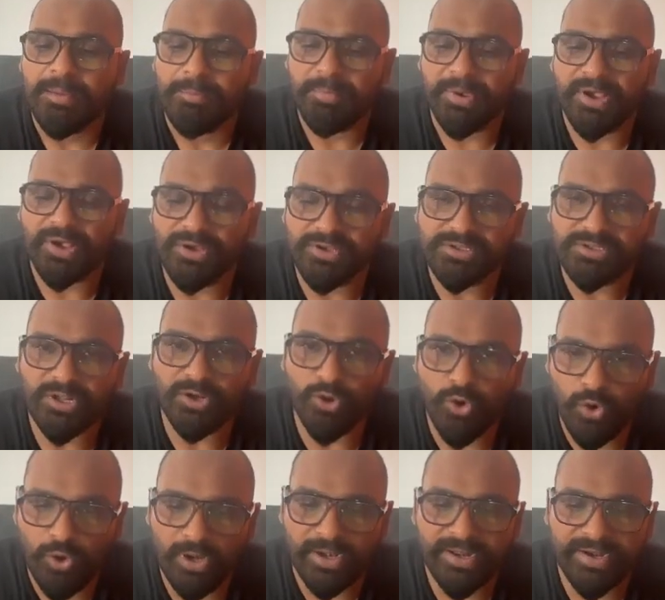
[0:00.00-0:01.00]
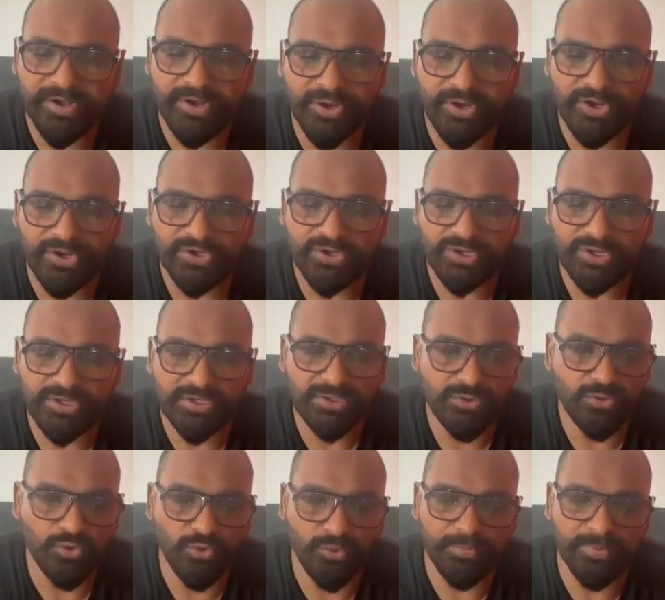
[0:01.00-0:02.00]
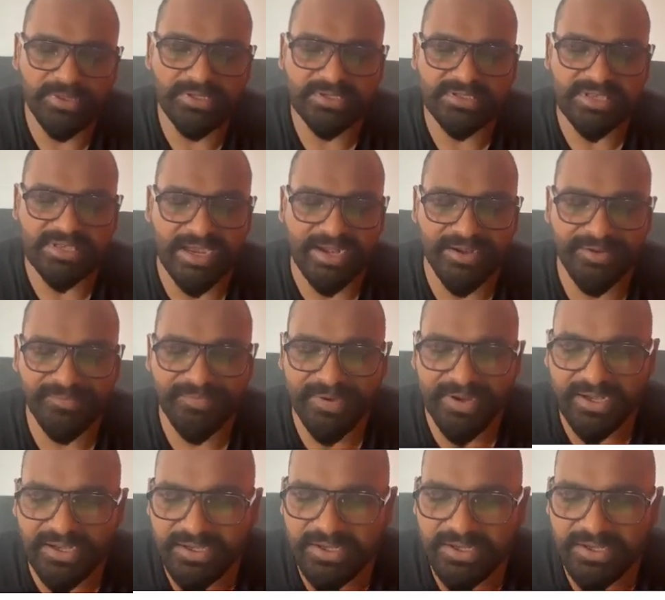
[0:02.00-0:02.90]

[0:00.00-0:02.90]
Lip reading: because the local irritation could be the side effect.